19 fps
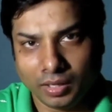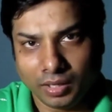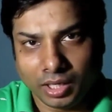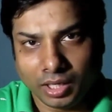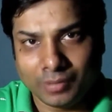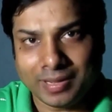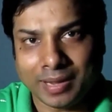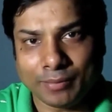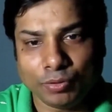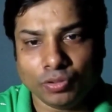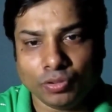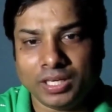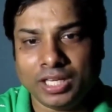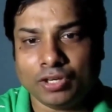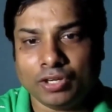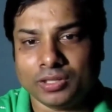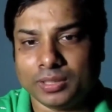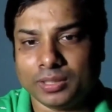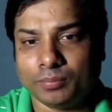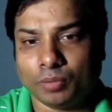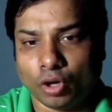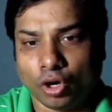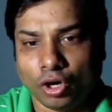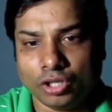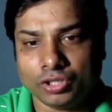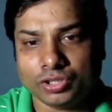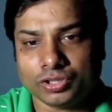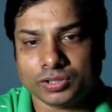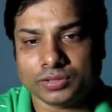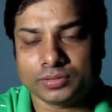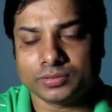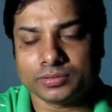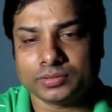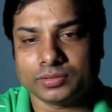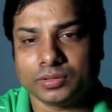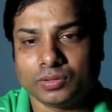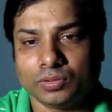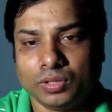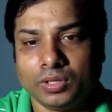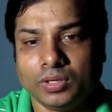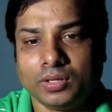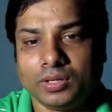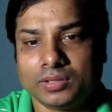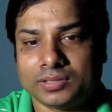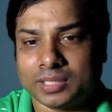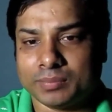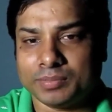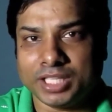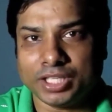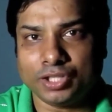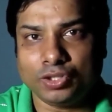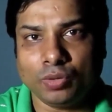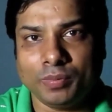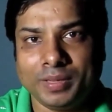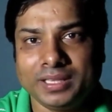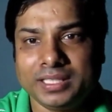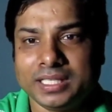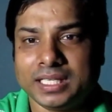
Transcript: You have to click on the box. Subject domain,